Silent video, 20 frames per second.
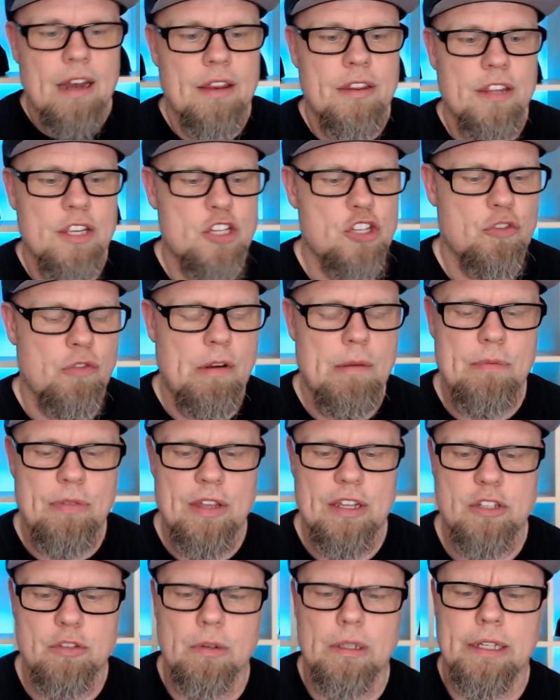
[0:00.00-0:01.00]
this stream
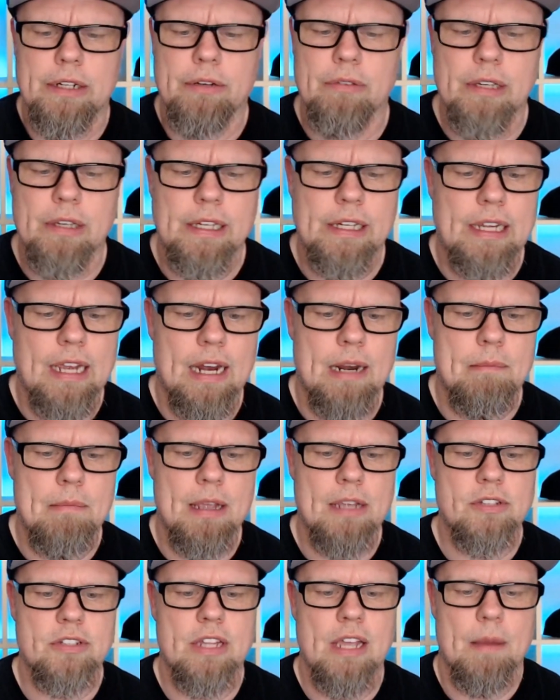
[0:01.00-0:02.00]
thing's really kind of
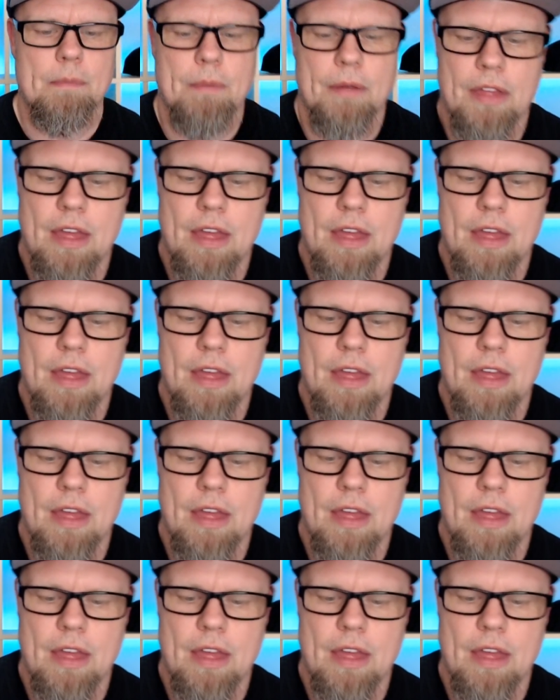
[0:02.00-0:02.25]
messed up.